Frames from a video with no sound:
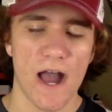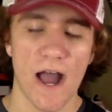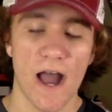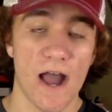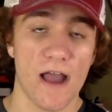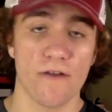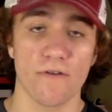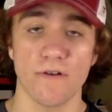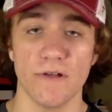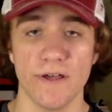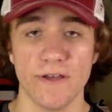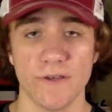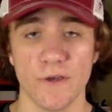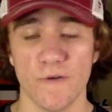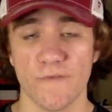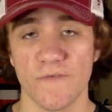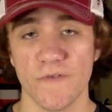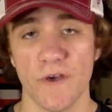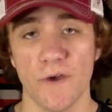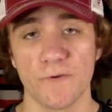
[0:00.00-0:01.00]
I really
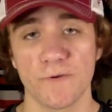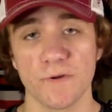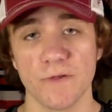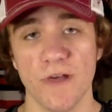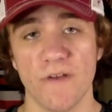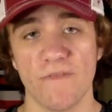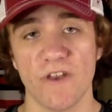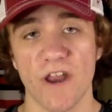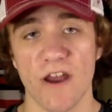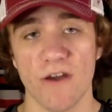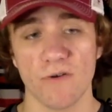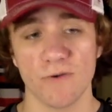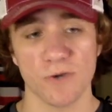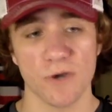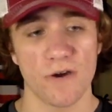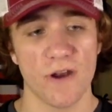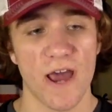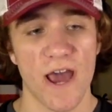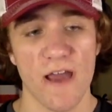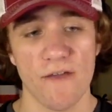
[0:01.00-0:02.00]
do. For those who live in
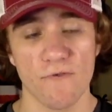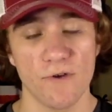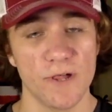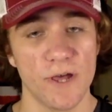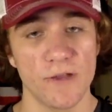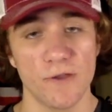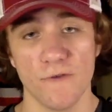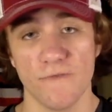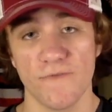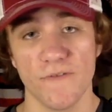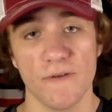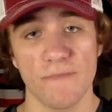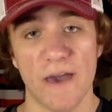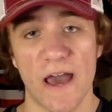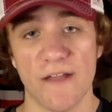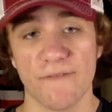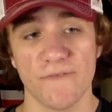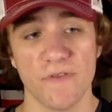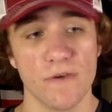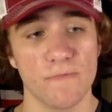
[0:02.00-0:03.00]
Arizona, I really do feel
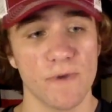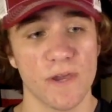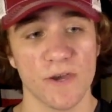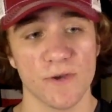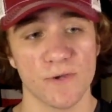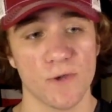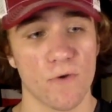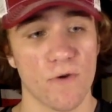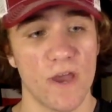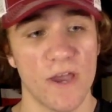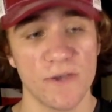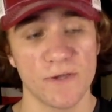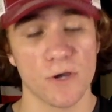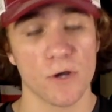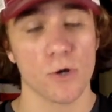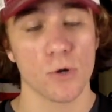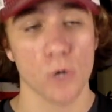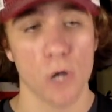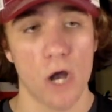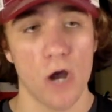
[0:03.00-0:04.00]
bad for you because there is a
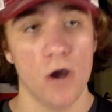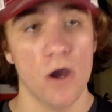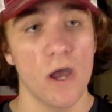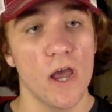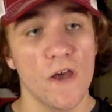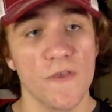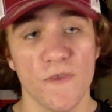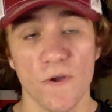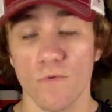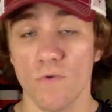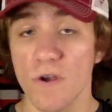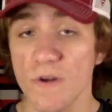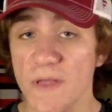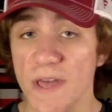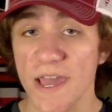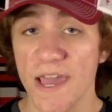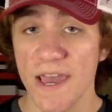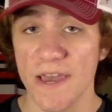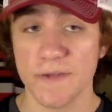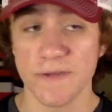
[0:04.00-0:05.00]
growth. There
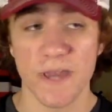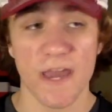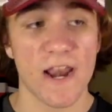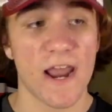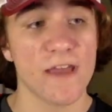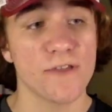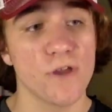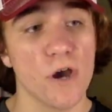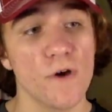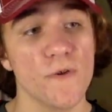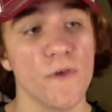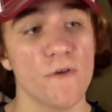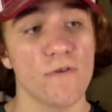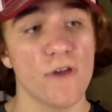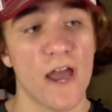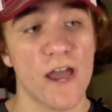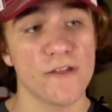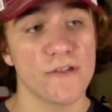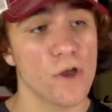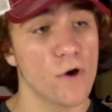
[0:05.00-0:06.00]
really is. And I know there.
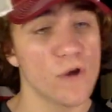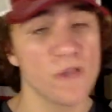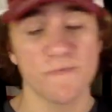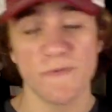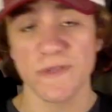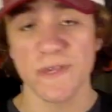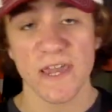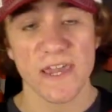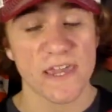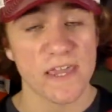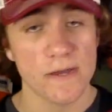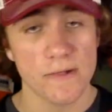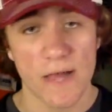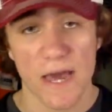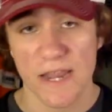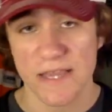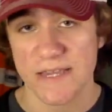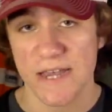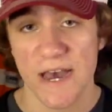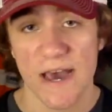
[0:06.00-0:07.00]
I know it's been taking a
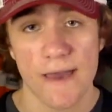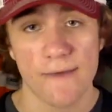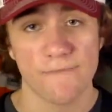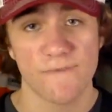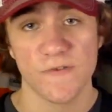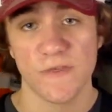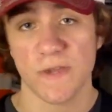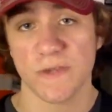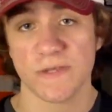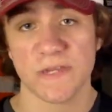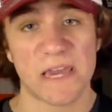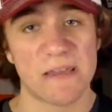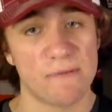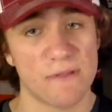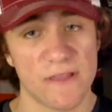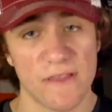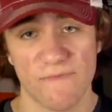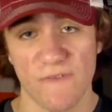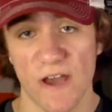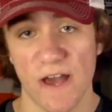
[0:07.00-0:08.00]
lot of time for this team
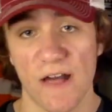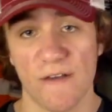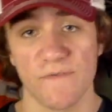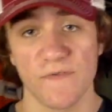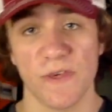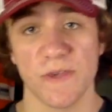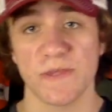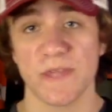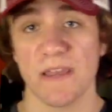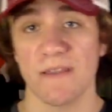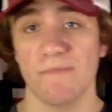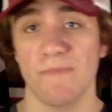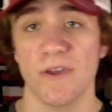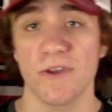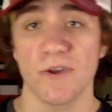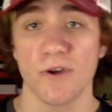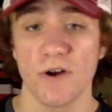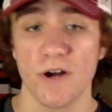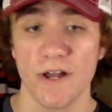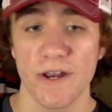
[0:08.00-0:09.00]
to develop, for this team to
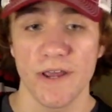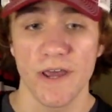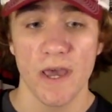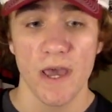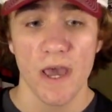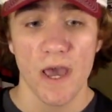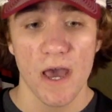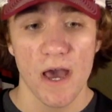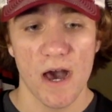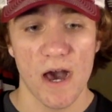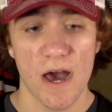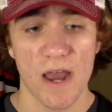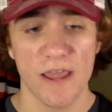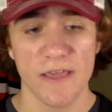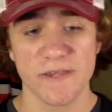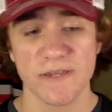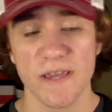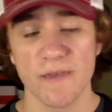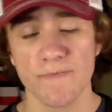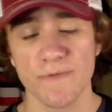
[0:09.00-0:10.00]
be good. And
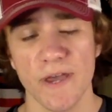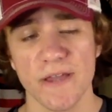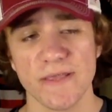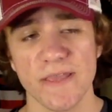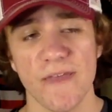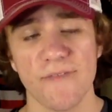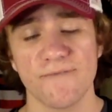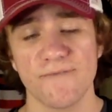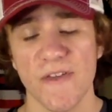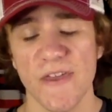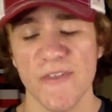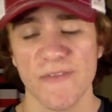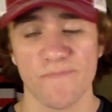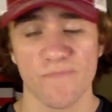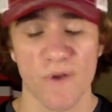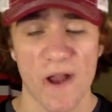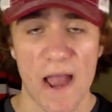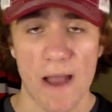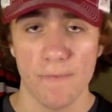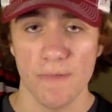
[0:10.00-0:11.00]
it seems like they've faced
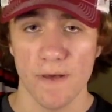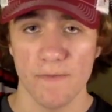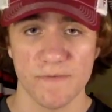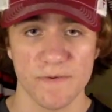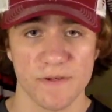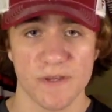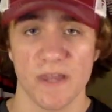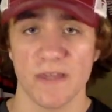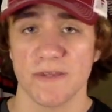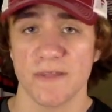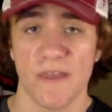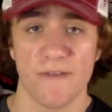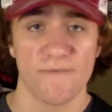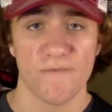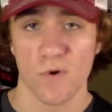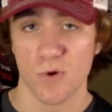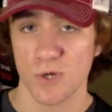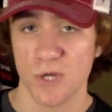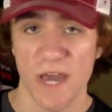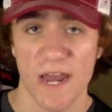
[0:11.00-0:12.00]
problems since they
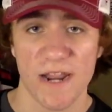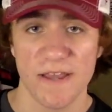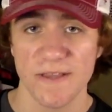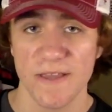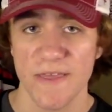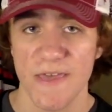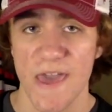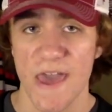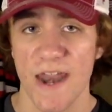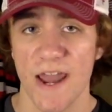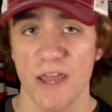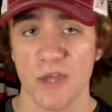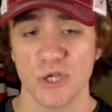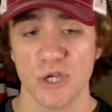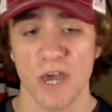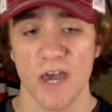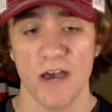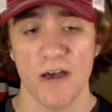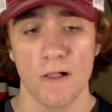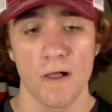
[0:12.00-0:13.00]
first got into the
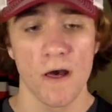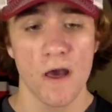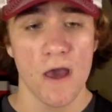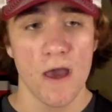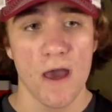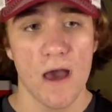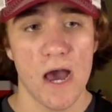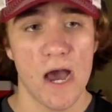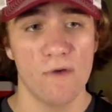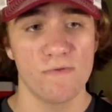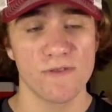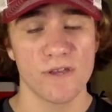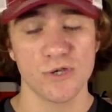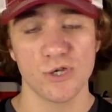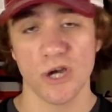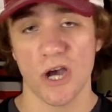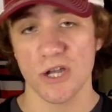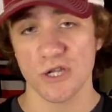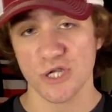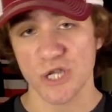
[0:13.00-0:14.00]
NHL with the
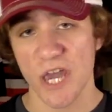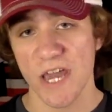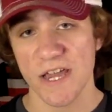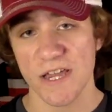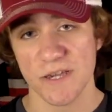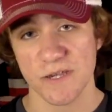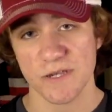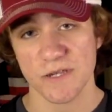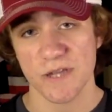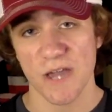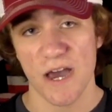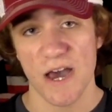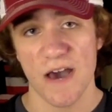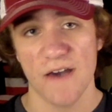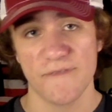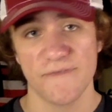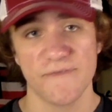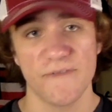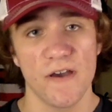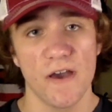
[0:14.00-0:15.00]
John Chayka
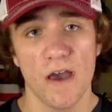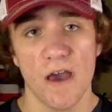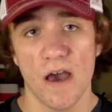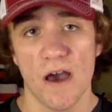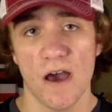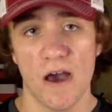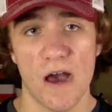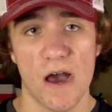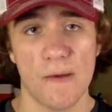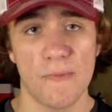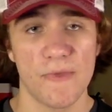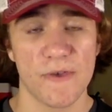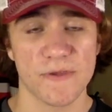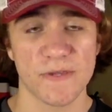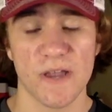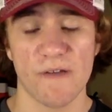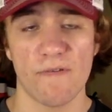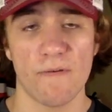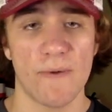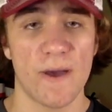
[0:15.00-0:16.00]
stuff, the
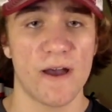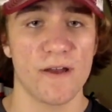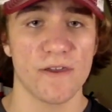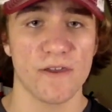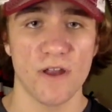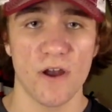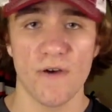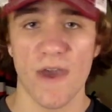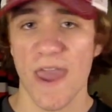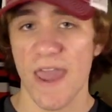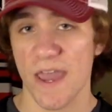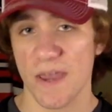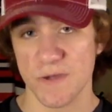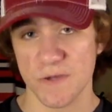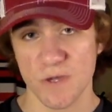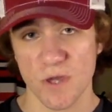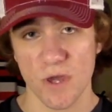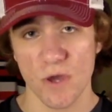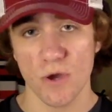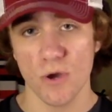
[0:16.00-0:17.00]
stuff about, you know,
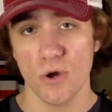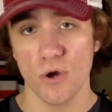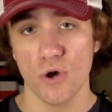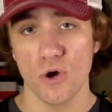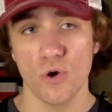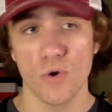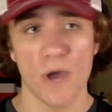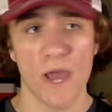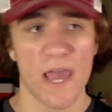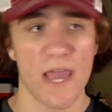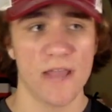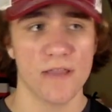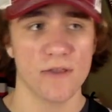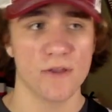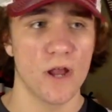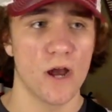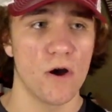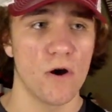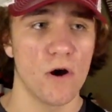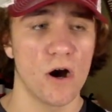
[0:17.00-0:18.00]
ASU and, you
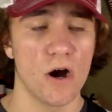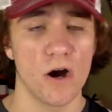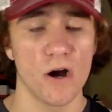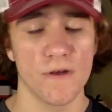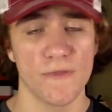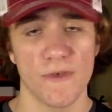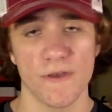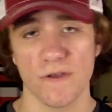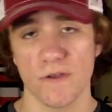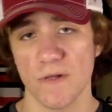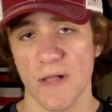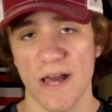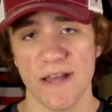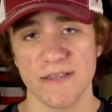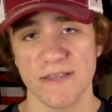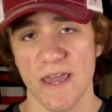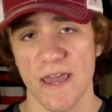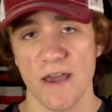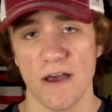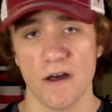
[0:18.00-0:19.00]
know, all the
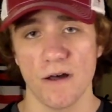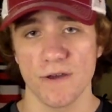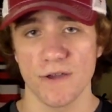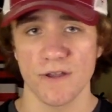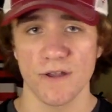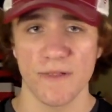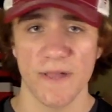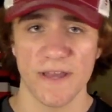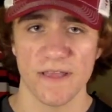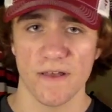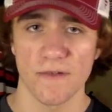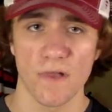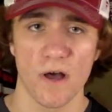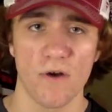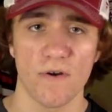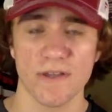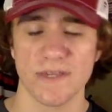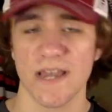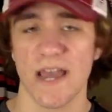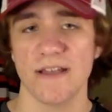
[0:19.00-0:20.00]
Glendale, you know, like the
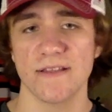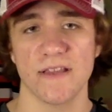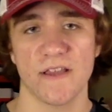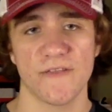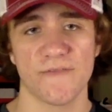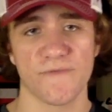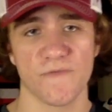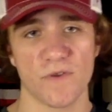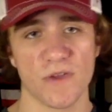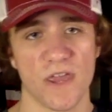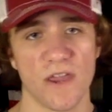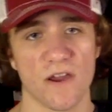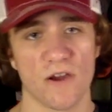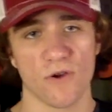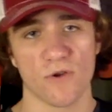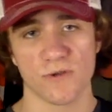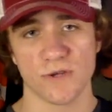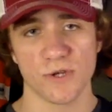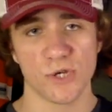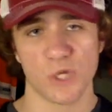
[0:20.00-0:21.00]
low attendance for
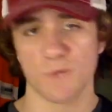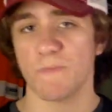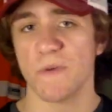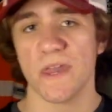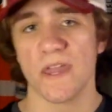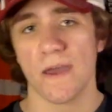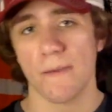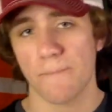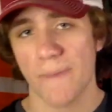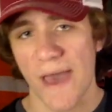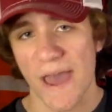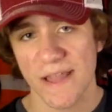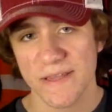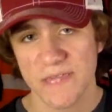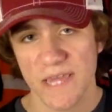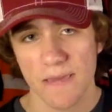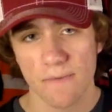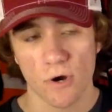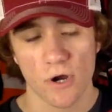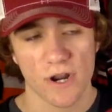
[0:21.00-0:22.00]
years and just being a bad
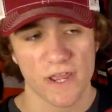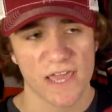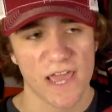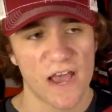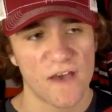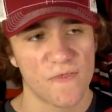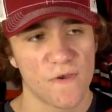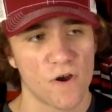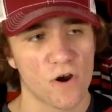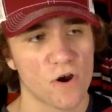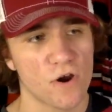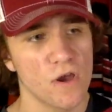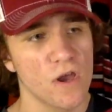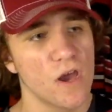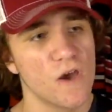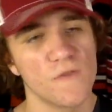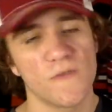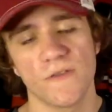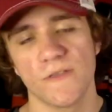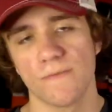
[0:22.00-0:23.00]
team altogether.
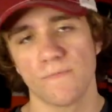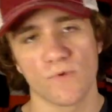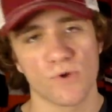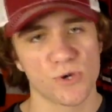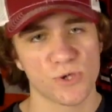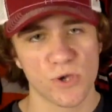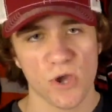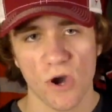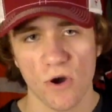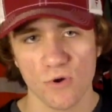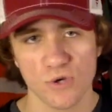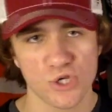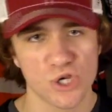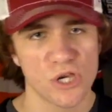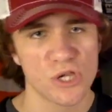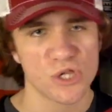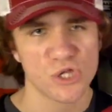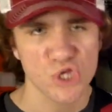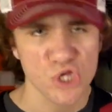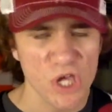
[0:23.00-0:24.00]
The numerous
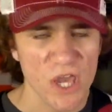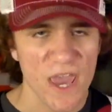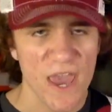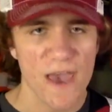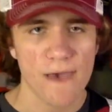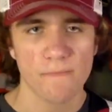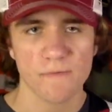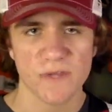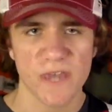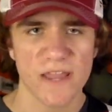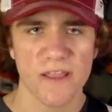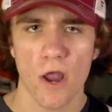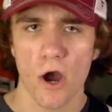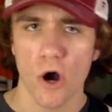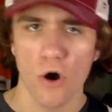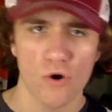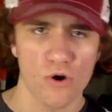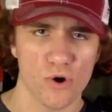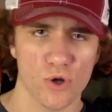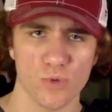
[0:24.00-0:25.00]
coaches, GMs, and
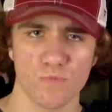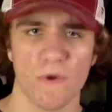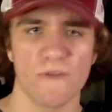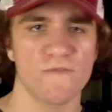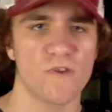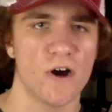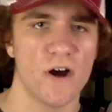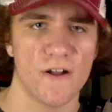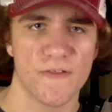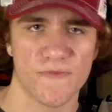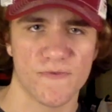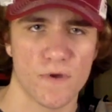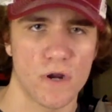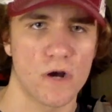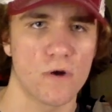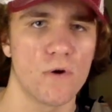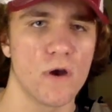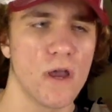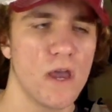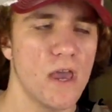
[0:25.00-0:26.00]
owners we've gone
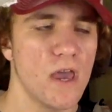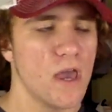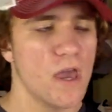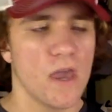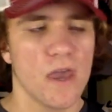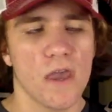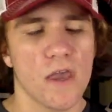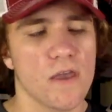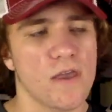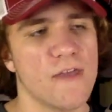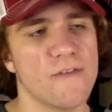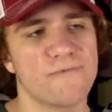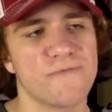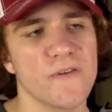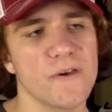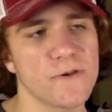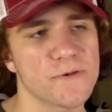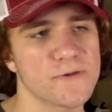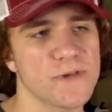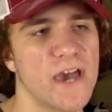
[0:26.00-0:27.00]
through. It
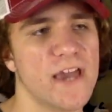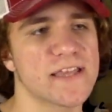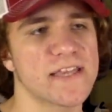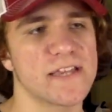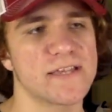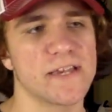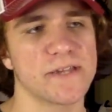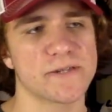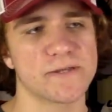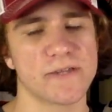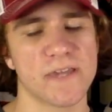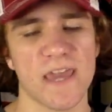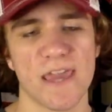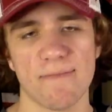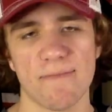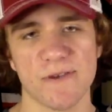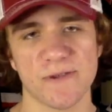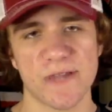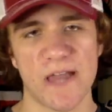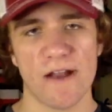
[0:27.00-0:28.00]
feels like that this
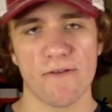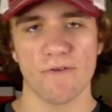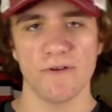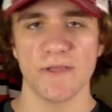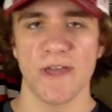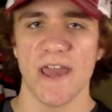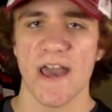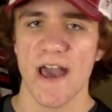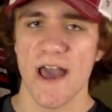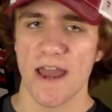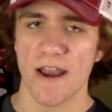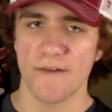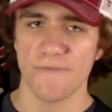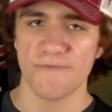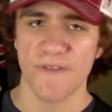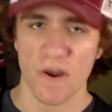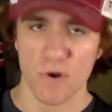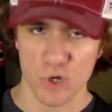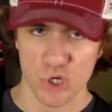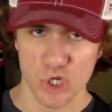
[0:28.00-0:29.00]
team has not really had a
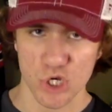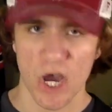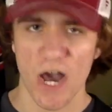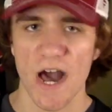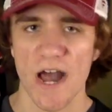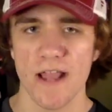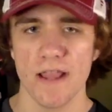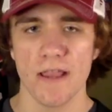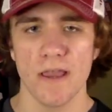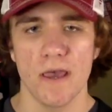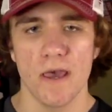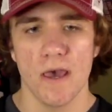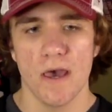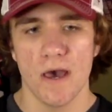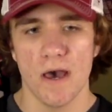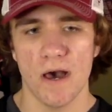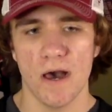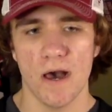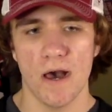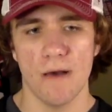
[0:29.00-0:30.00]
fair shot.
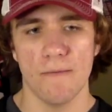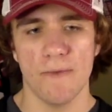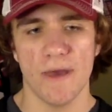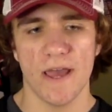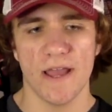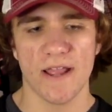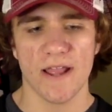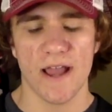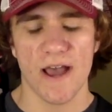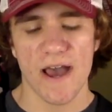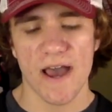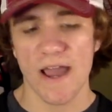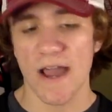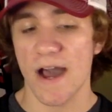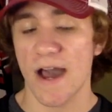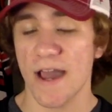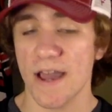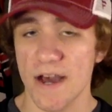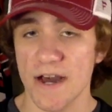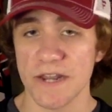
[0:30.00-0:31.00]
And
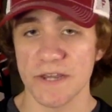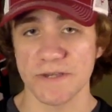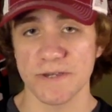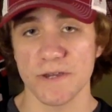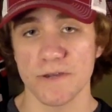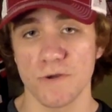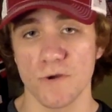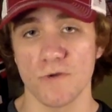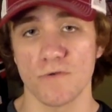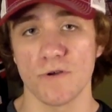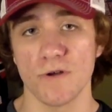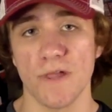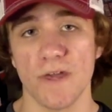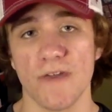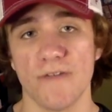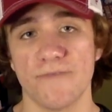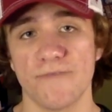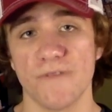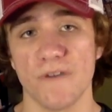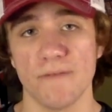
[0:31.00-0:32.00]
I honestly do
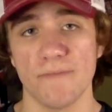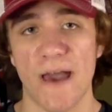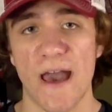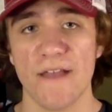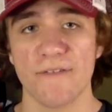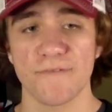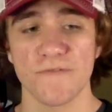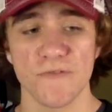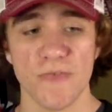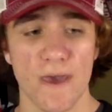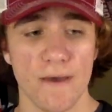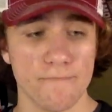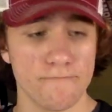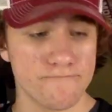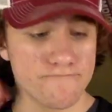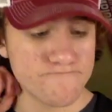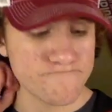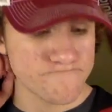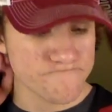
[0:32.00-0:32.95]
really feel bad for them.